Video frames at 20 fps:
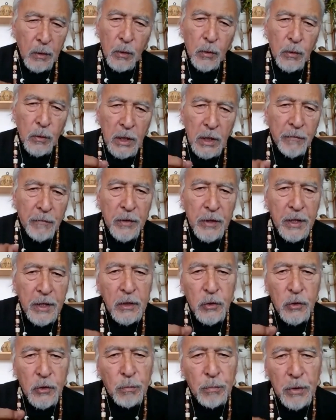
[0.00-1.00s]
No,
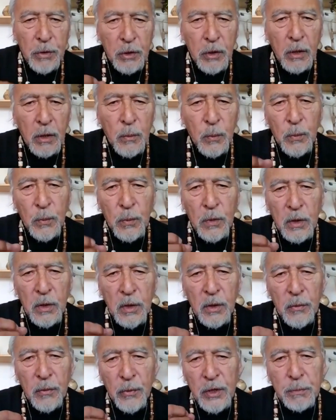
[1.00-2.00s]
everything should be done
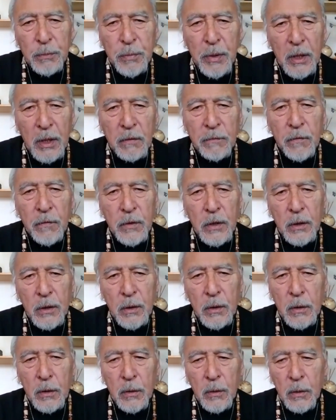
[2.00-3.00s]

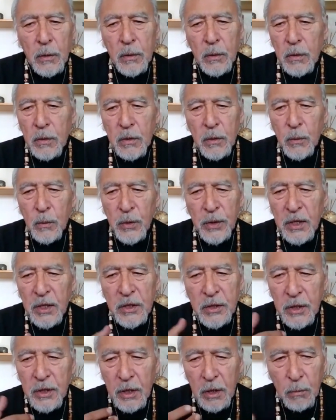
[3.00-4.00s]
respectfully with
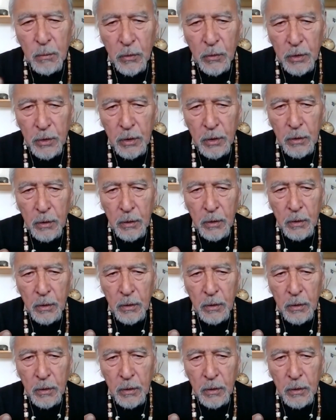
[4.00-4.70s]
a ceremony.